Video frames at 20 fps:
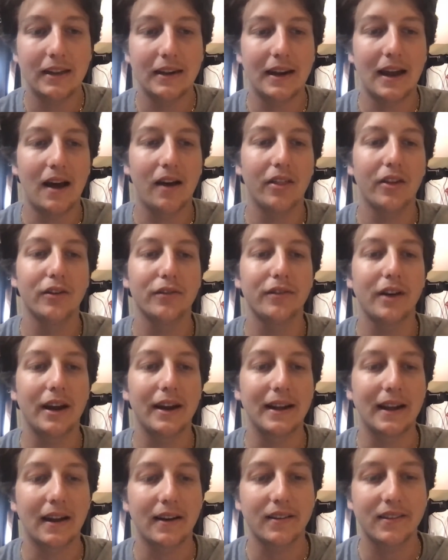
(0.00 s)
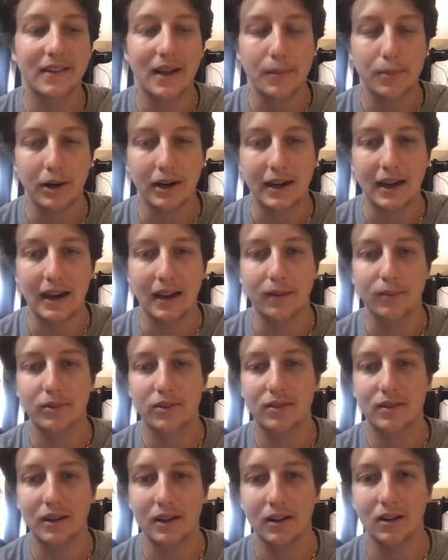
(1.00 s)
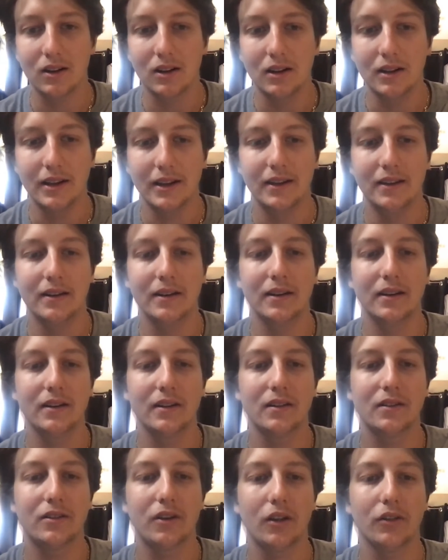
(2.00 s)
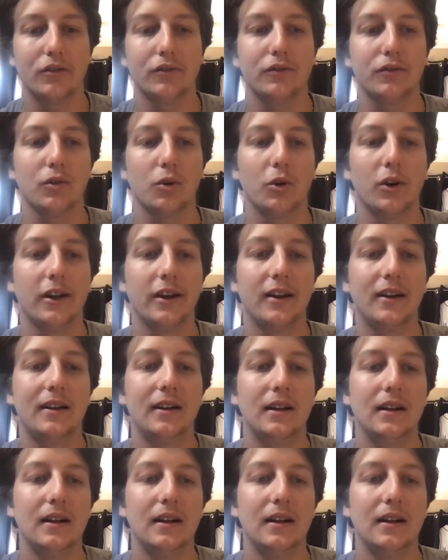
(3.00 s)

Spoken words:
Now they're fighting at a separate camp still in Southern Florida.